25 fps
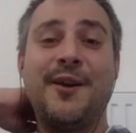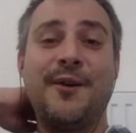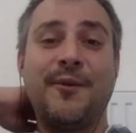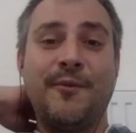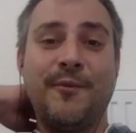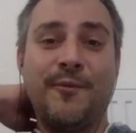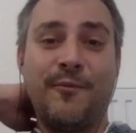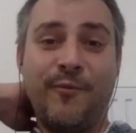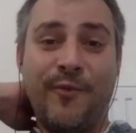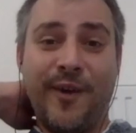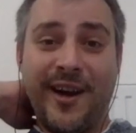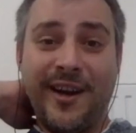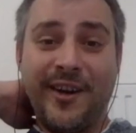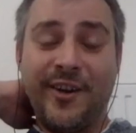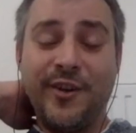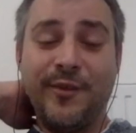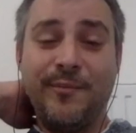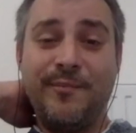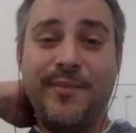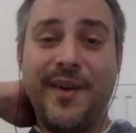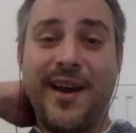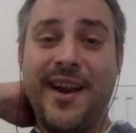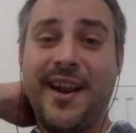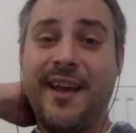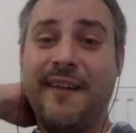very
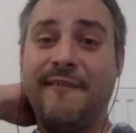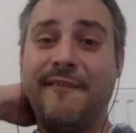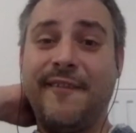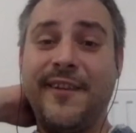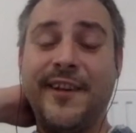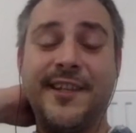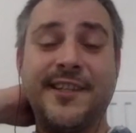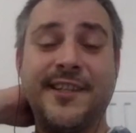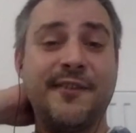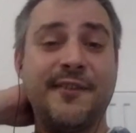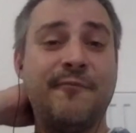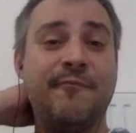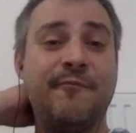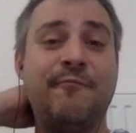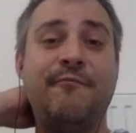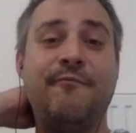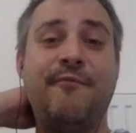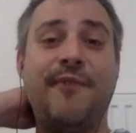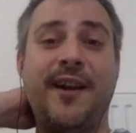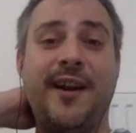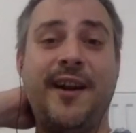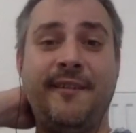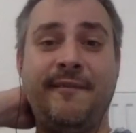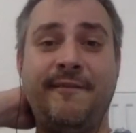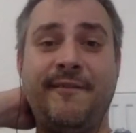good benefits,
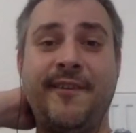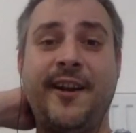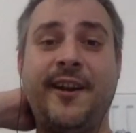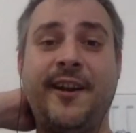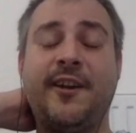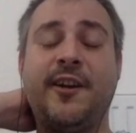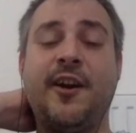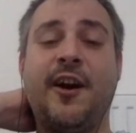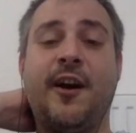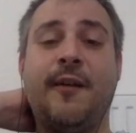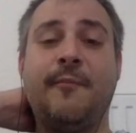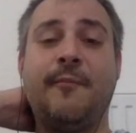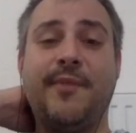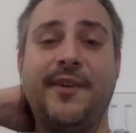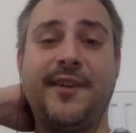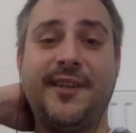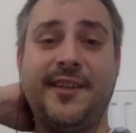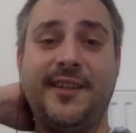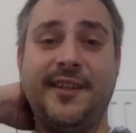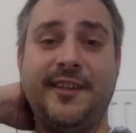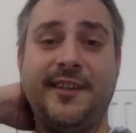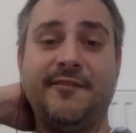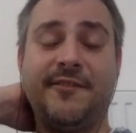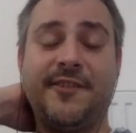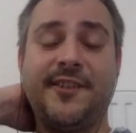very, very
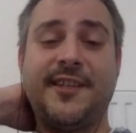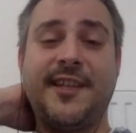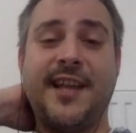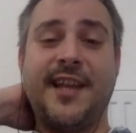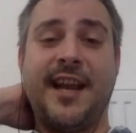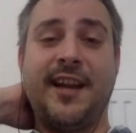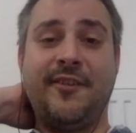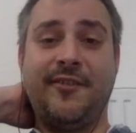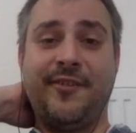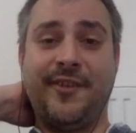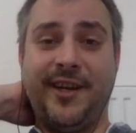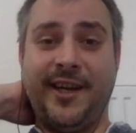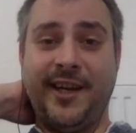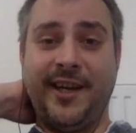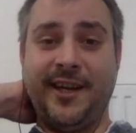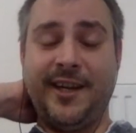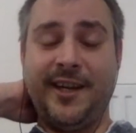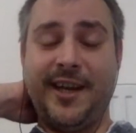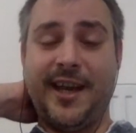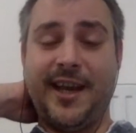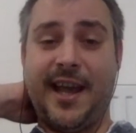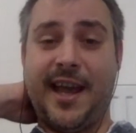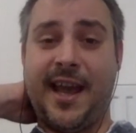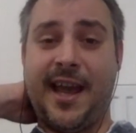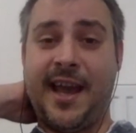competitive salary,
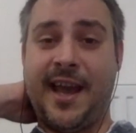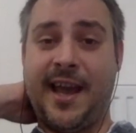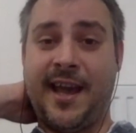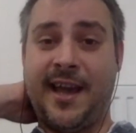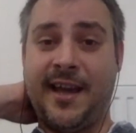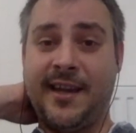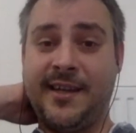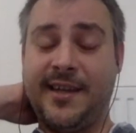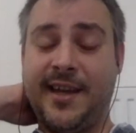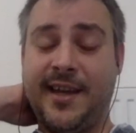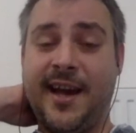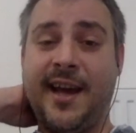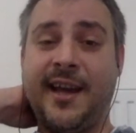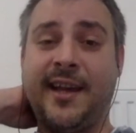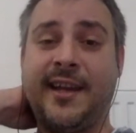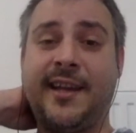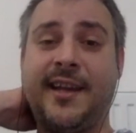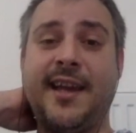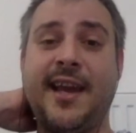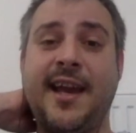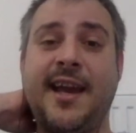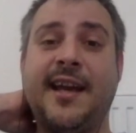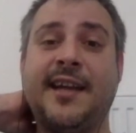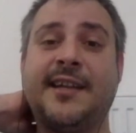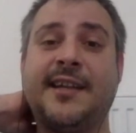and I
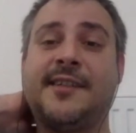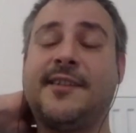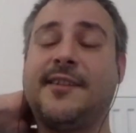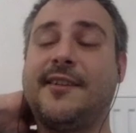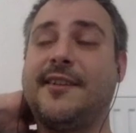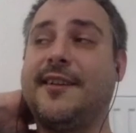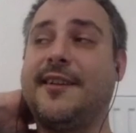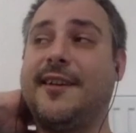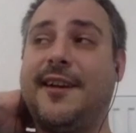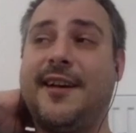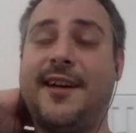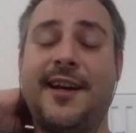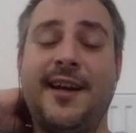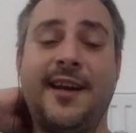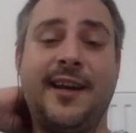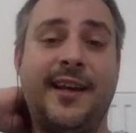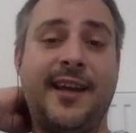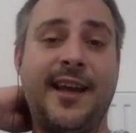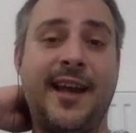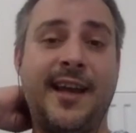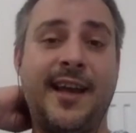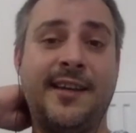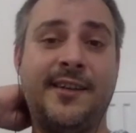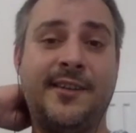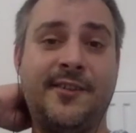get
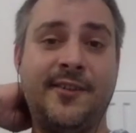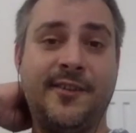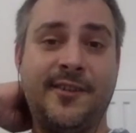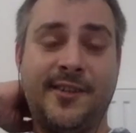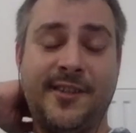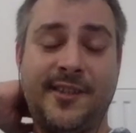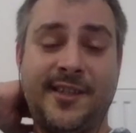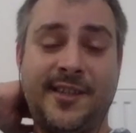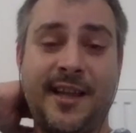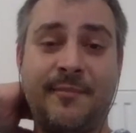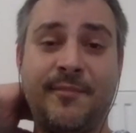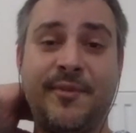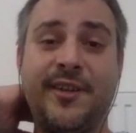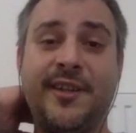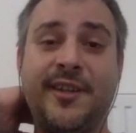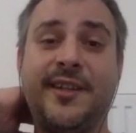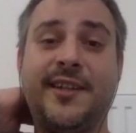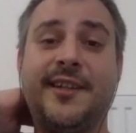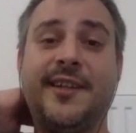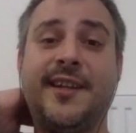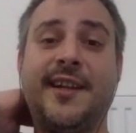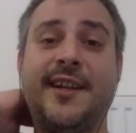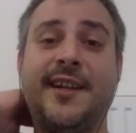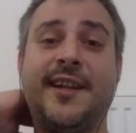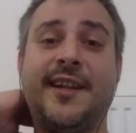the
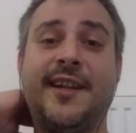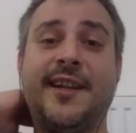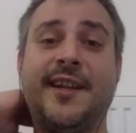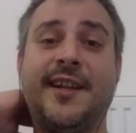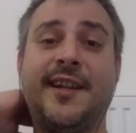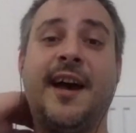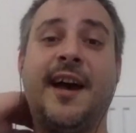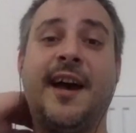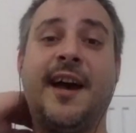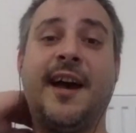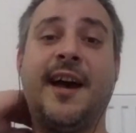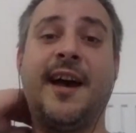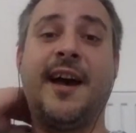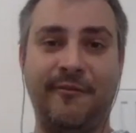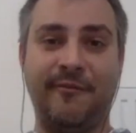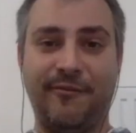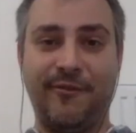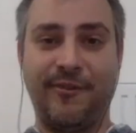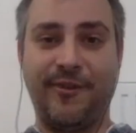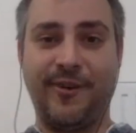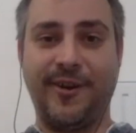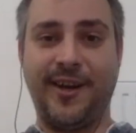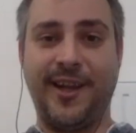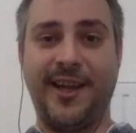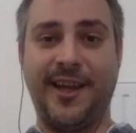stability that I was
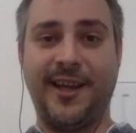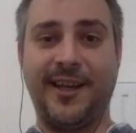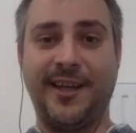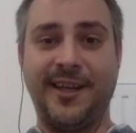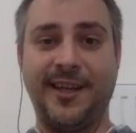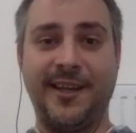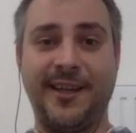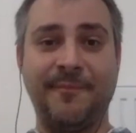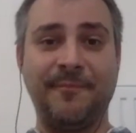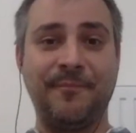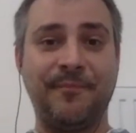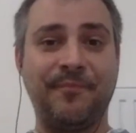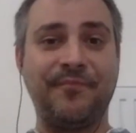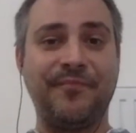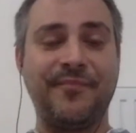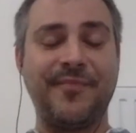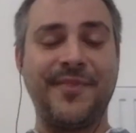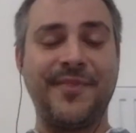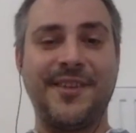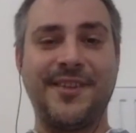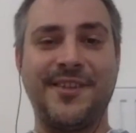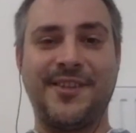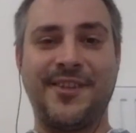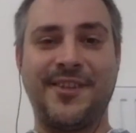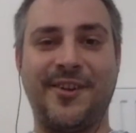looking for lately.
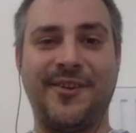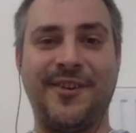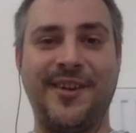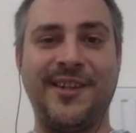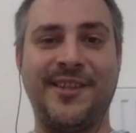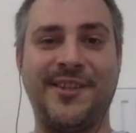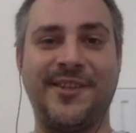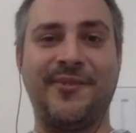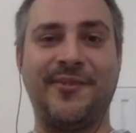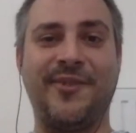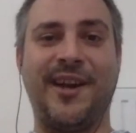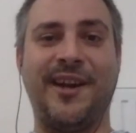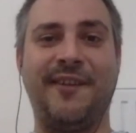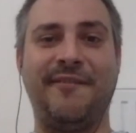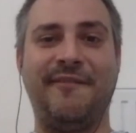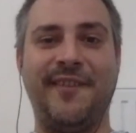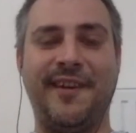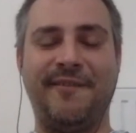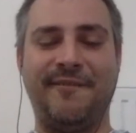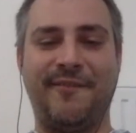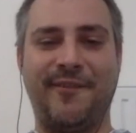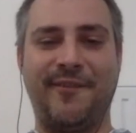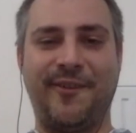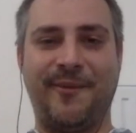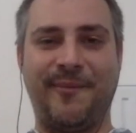So it's a great
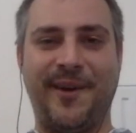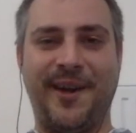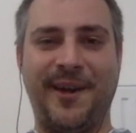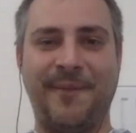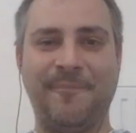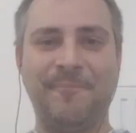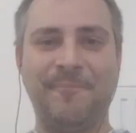fit for me.